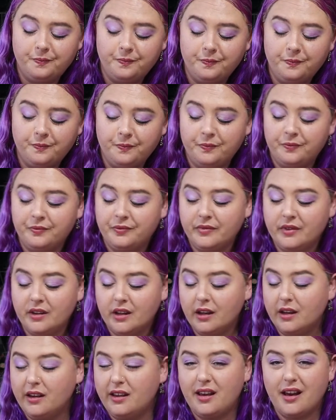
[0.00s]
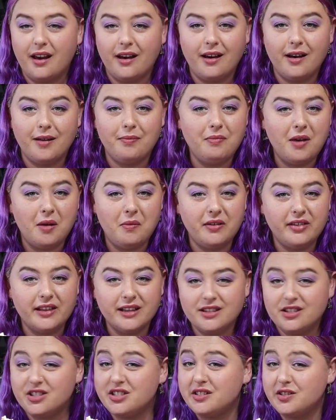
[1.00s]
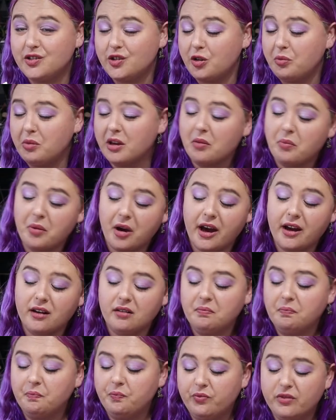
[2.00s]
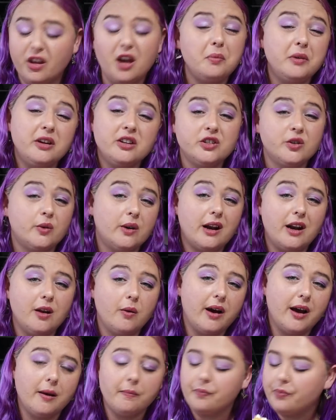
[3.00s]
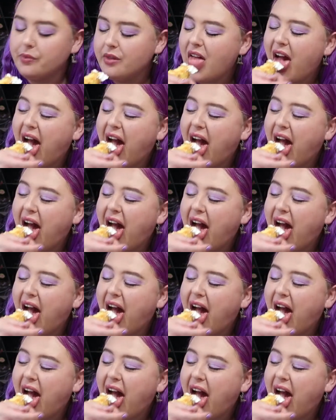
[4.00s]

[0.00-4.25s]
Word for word: Mm, yeah, maybe that's just too big a bite. I'm going to do it anyway.